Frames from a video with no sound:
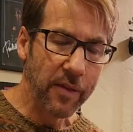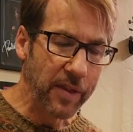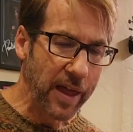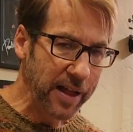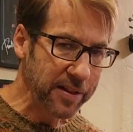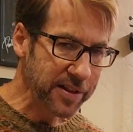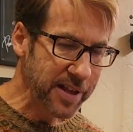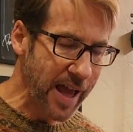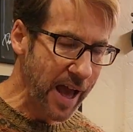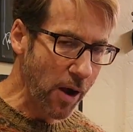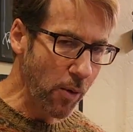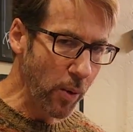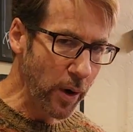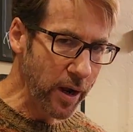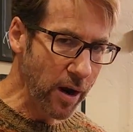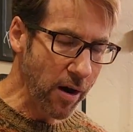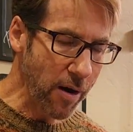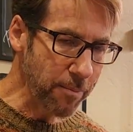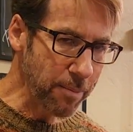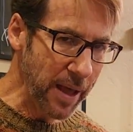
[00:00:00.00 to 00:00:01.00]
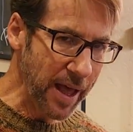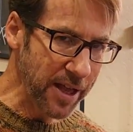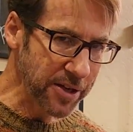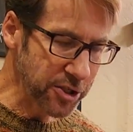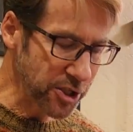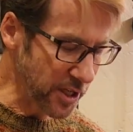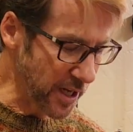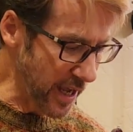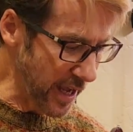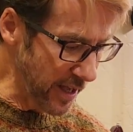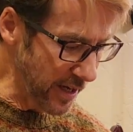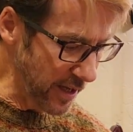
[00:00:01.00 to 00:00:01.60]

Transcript: that's how we arpeggiate